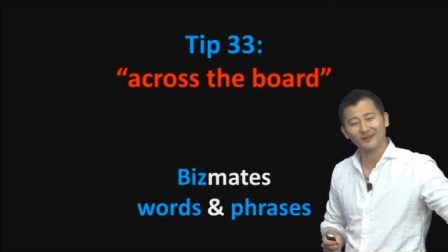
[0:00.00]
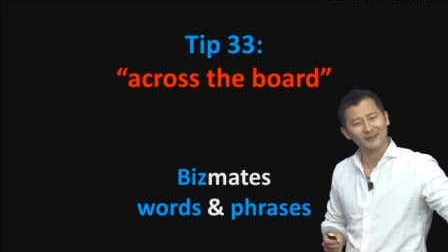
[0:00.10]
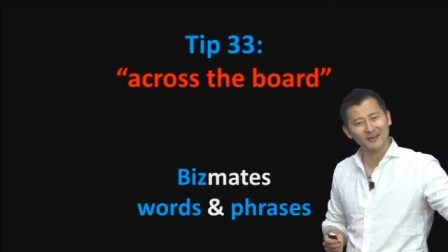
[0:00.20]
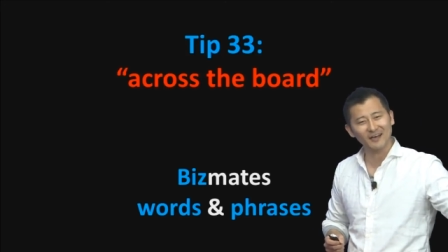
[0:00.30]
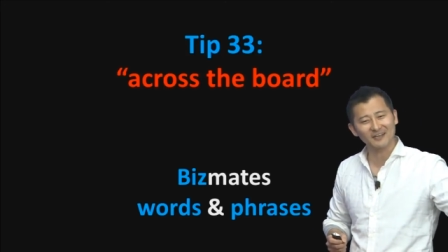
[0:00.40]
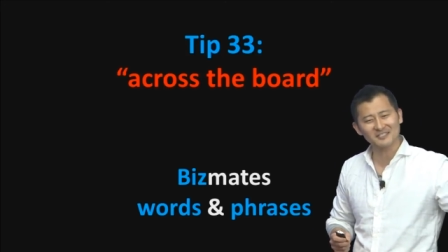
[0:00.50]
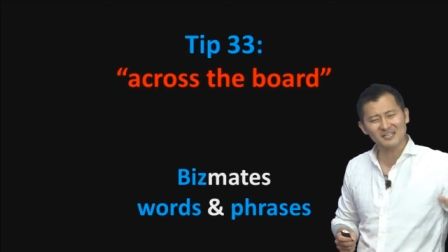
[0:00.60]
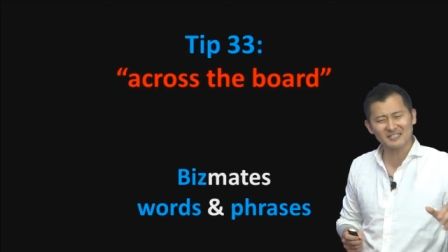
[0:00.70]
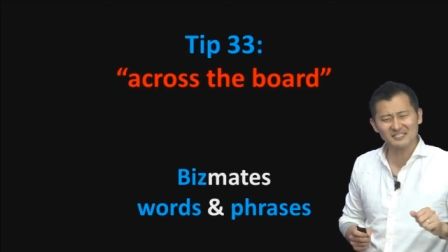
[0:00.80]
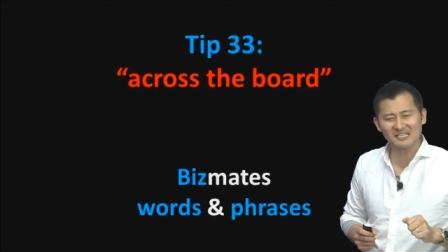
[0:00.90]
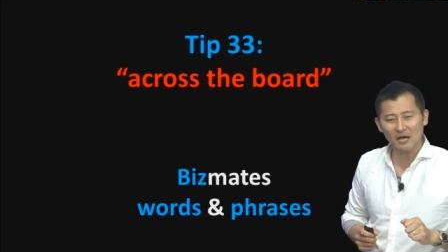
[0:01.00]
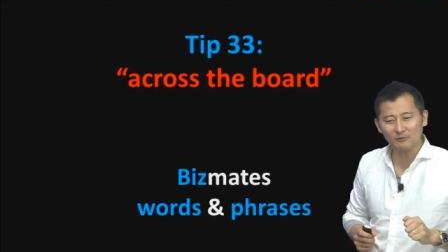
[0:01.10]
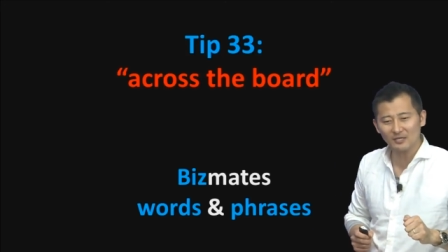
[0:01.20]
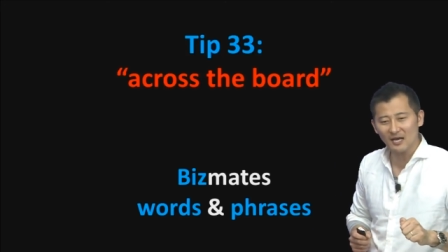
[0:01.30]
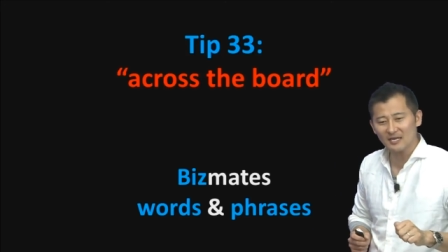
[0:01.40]
Yeah, doesn't that
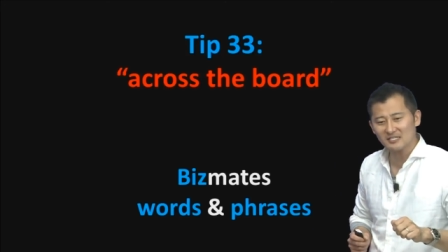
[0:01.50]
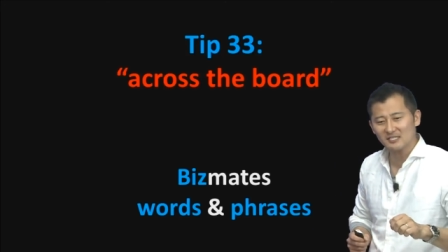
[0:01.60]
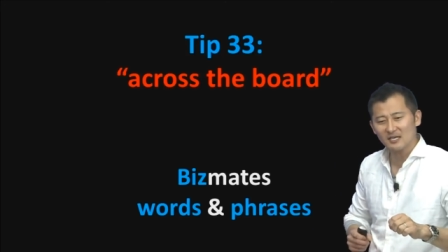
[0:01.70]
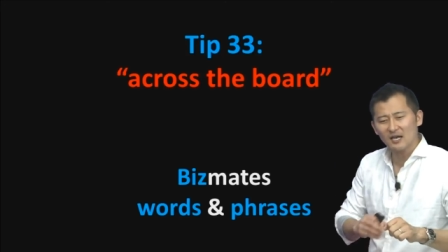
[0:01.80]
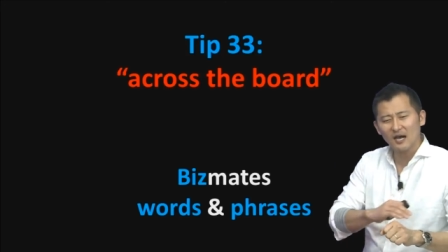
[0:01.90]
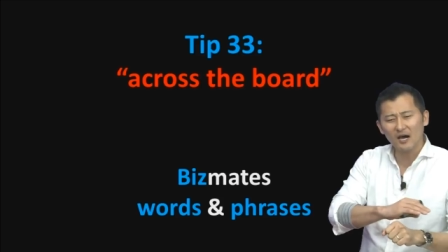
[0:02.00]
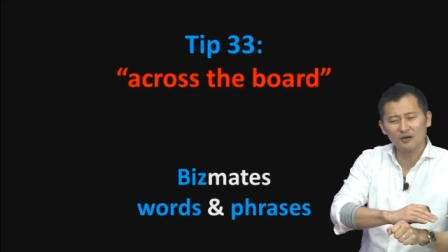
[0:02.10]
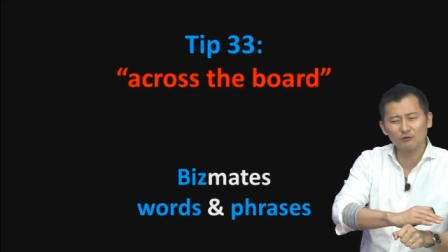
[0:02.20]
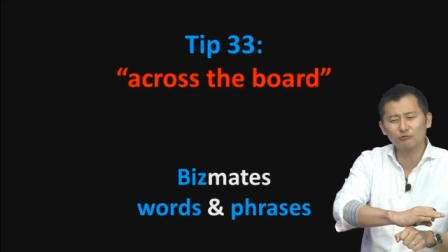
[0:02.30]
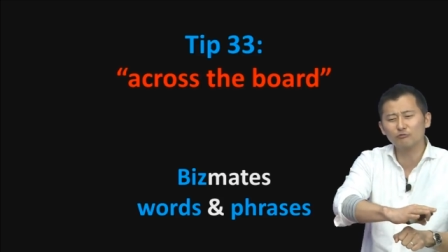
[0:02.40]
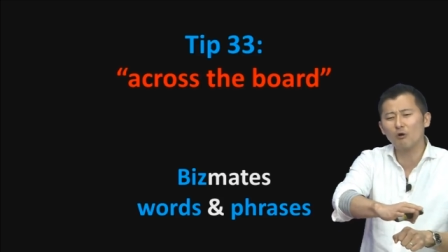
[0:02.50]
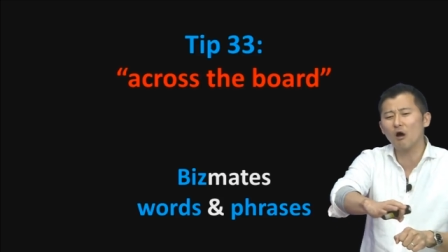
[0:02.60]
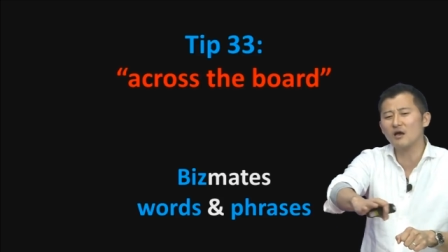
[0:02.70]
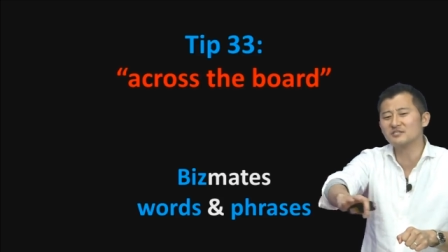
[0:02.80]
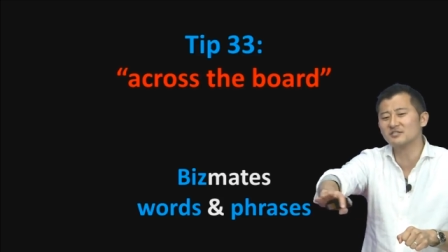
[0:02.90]
sound nice?
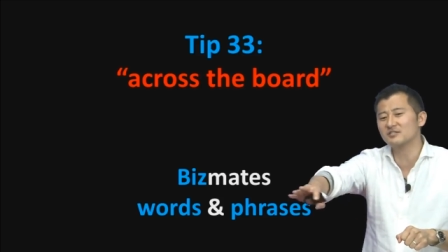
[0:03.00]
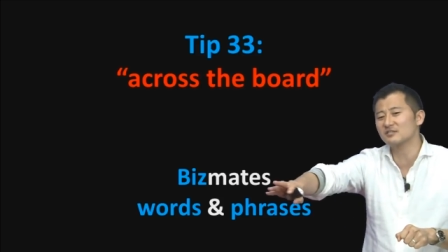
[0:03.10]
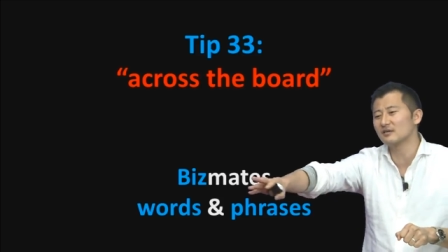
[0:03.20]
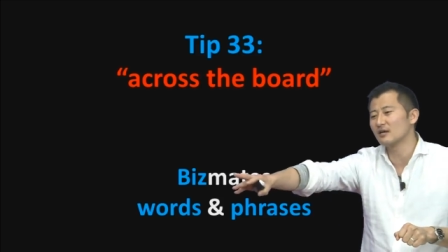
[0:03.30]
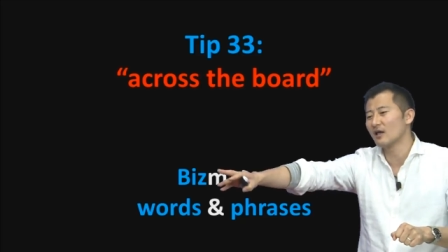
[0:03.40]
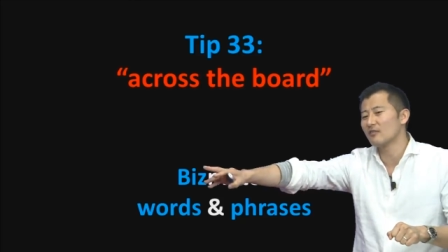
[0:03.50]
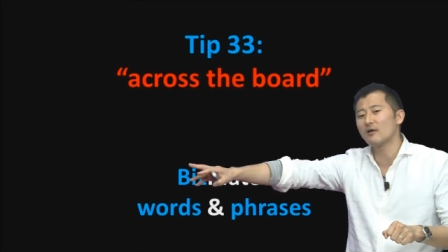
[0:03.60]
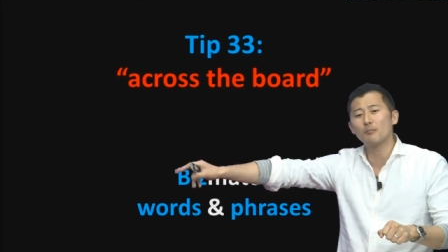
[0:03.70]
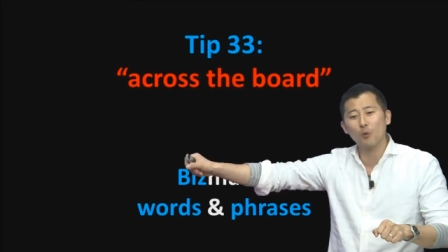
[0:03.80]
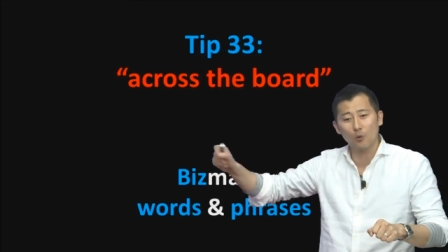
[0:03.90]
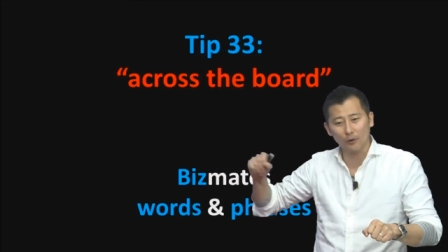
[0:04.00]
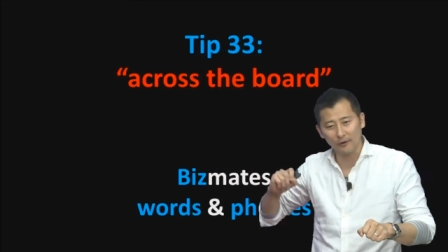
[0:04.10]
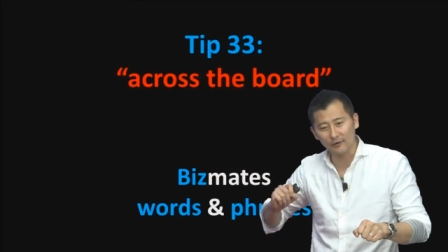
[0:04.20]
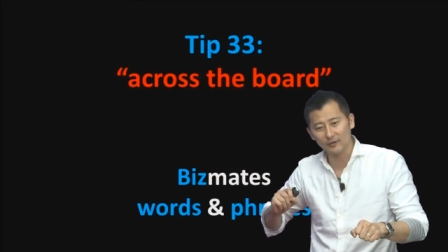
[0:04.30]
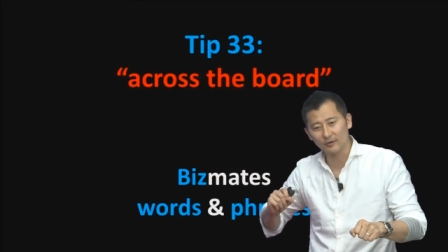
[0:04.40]
Across the
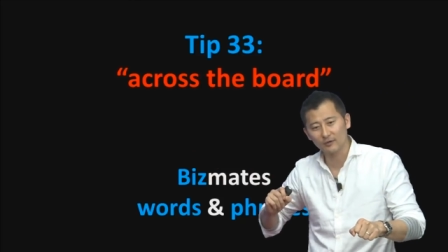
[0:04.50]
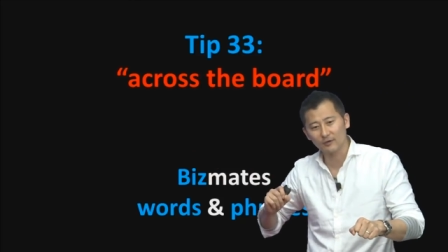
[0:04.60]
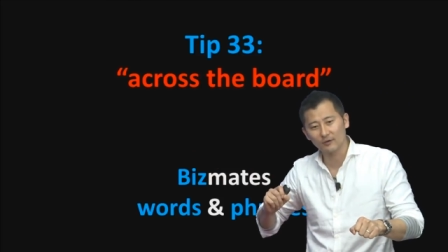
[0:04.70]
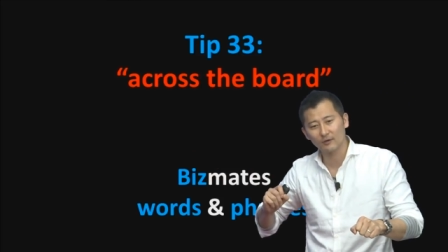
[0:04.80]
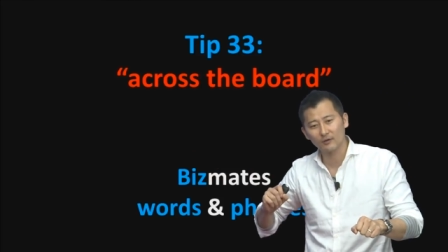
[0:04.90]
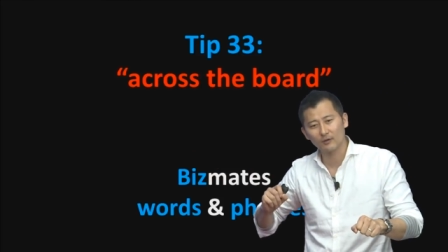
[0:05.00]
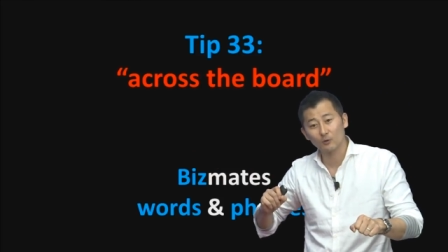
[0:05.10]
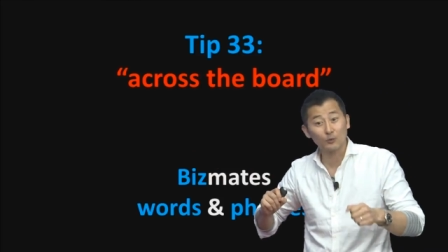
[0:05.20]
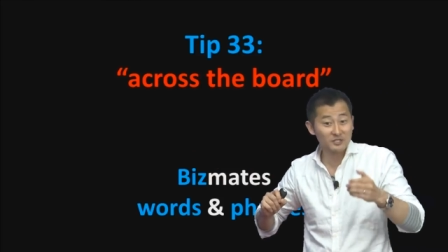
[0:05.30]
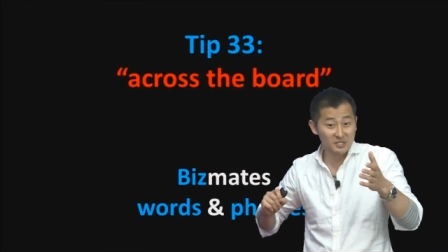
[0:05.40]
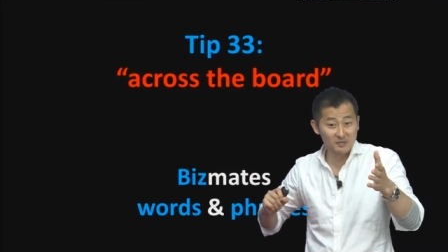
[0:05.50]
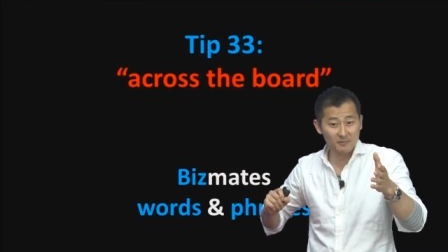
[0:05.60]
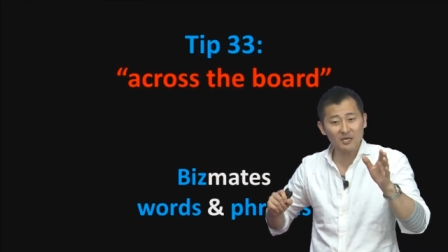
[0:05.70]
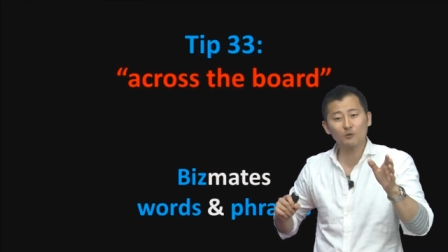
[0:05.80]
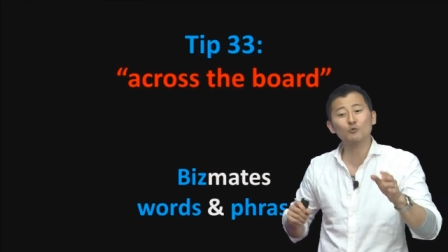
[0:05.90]
board. What does it
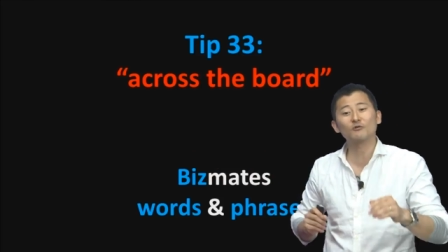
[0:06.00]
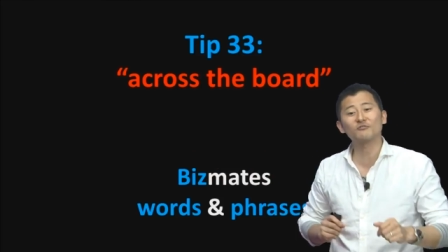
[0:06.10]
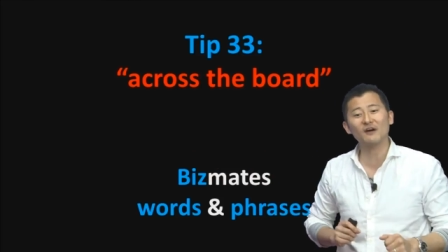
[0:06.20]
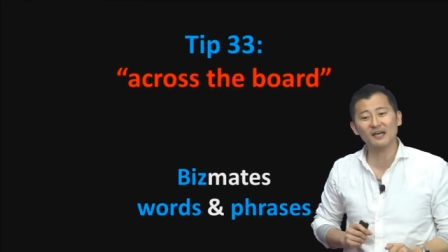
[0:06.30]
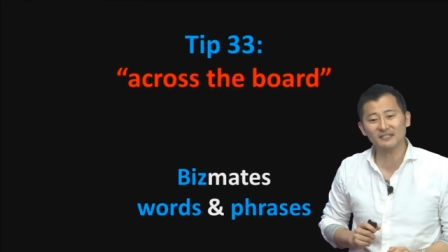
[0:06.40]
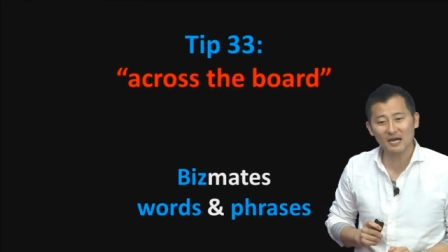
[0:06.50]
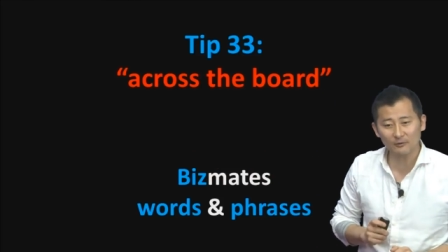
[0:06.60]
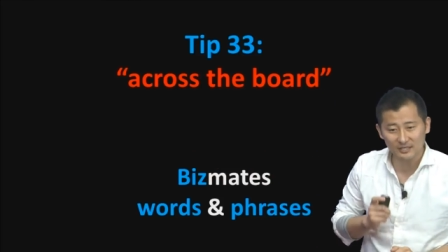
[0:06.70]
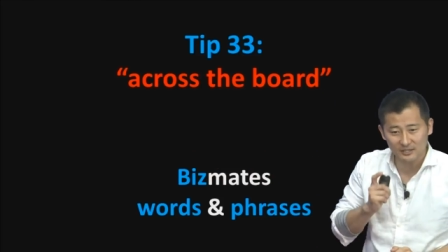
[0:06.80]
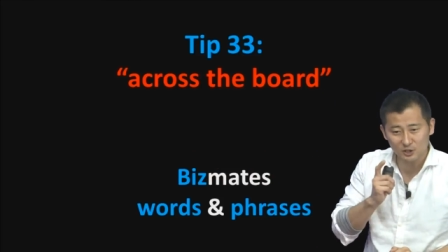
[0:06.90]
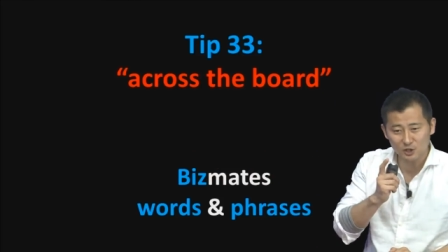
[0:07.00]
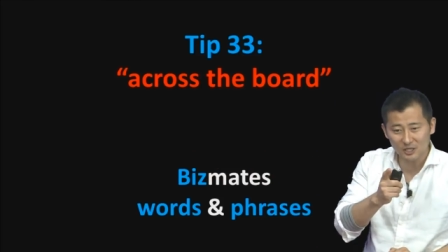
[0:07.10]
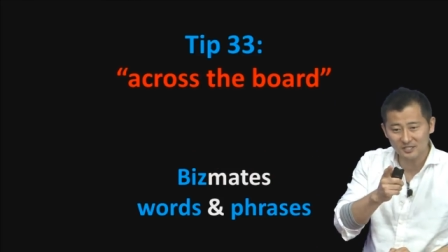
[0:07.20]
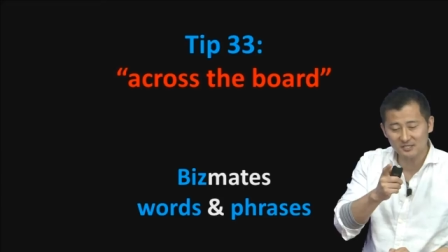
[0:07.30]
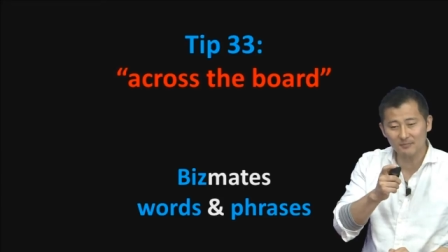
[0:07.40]
mean? We'll find out in
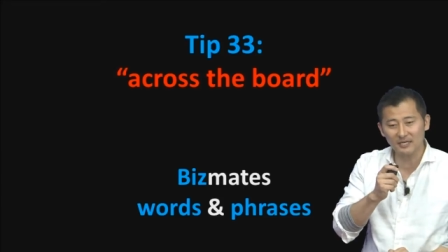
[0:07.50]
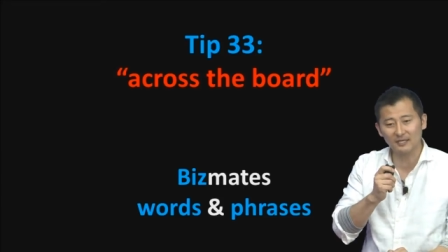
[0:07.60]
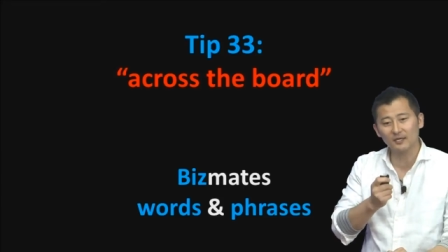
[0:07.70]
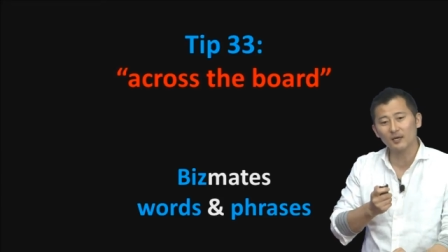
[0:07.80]
just a minute.